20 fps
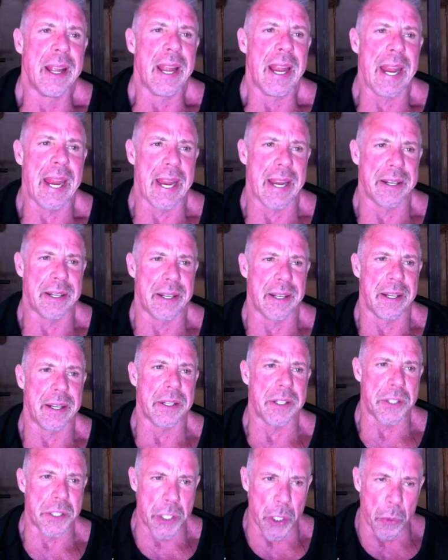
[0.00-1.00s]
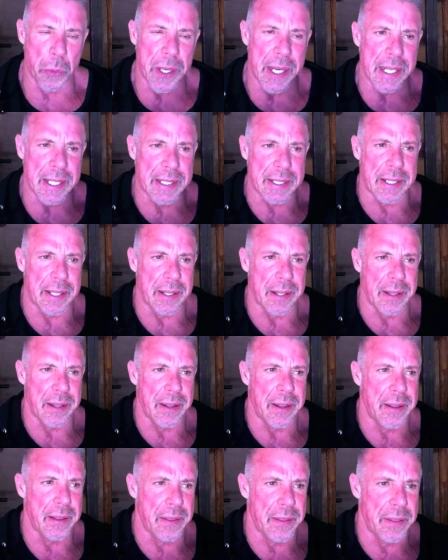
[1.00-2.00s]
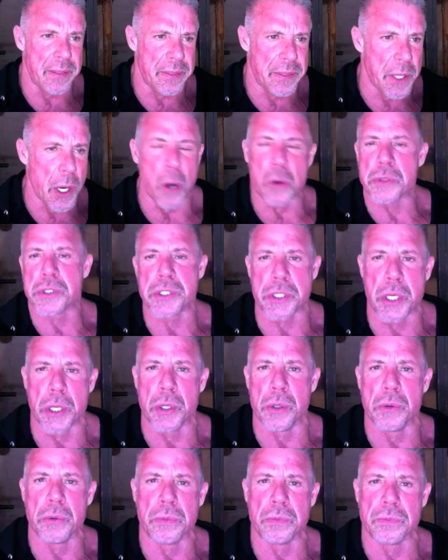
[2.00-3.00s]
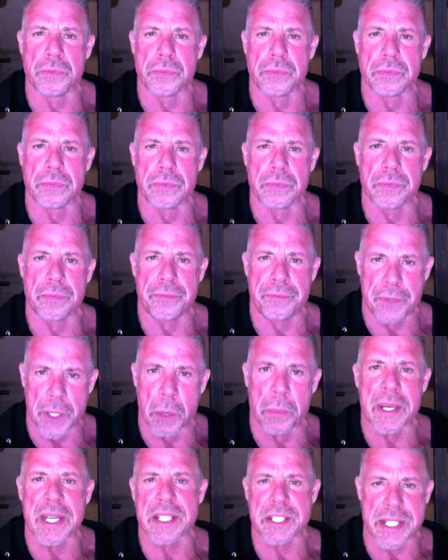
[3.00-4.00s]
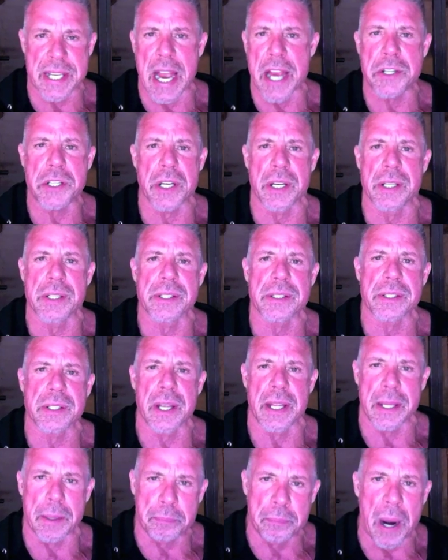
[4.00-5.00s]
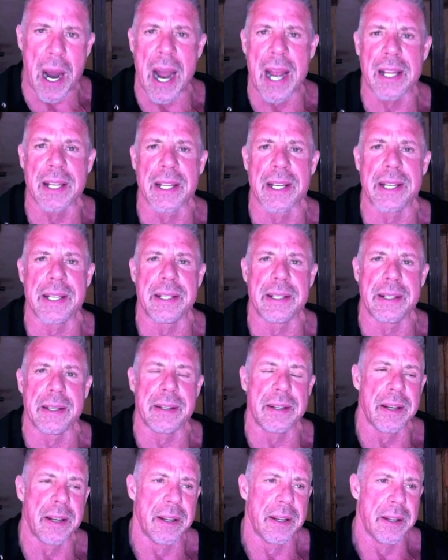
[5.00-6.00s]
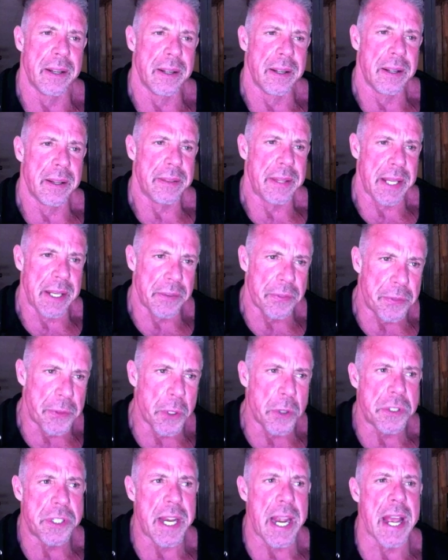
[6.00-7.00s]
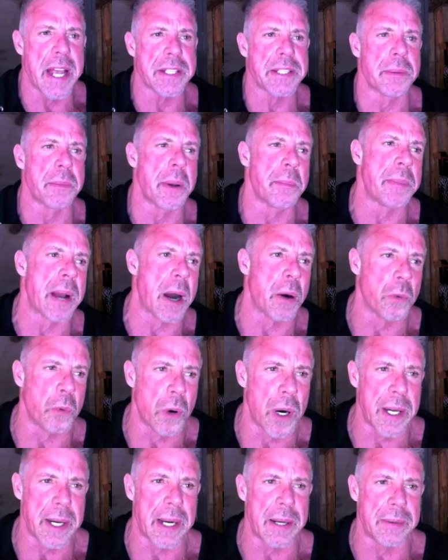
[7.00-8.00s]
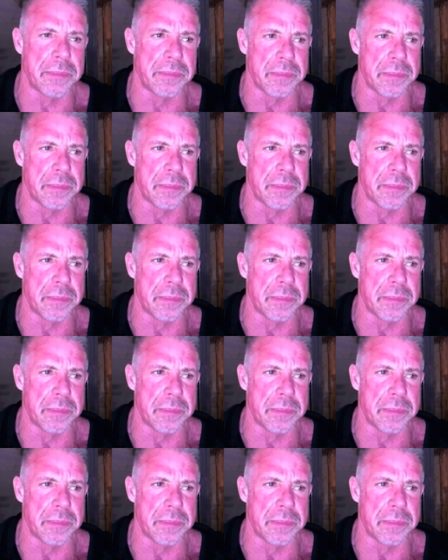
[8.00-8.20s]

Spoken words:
and doing those 2 filming sessions and the pilot and the enthusiasm about what